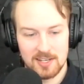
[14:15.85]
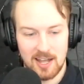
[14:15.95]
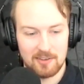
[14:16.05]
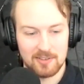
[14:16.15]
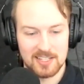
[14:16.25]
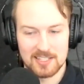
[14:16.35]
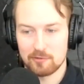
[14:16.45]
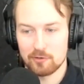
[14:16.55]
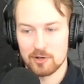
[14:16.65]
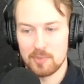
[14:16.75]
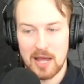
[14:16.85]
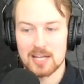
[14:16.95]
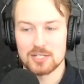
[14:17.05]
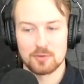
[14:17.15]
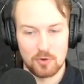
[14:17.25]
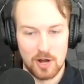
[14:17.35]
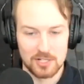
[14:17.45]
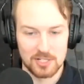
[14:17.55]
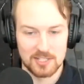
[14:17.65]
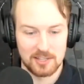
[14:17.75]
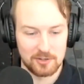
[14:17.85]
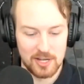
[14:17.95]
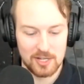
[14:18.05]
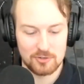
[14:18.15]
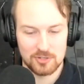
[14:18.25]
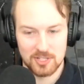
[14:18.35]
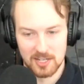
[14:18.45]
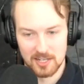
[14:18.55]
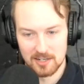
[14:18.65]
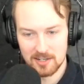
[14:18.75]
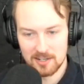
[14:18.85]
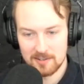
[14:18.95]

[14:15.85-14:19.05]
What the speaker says: having different passion projects that they're interested in.